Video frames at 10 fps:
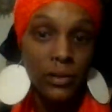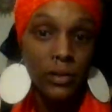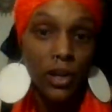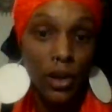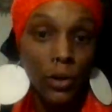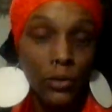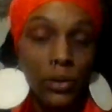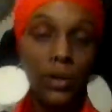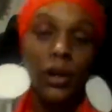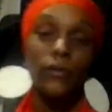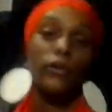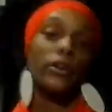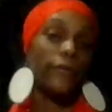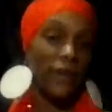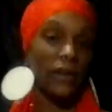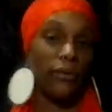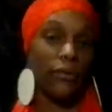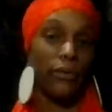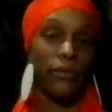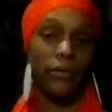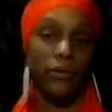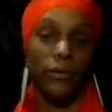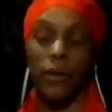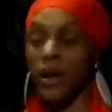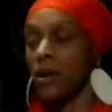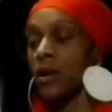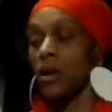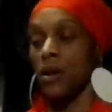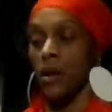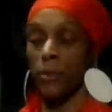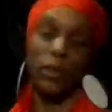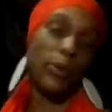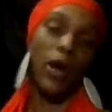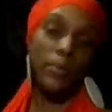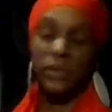you know, of good faith, right? But the problem is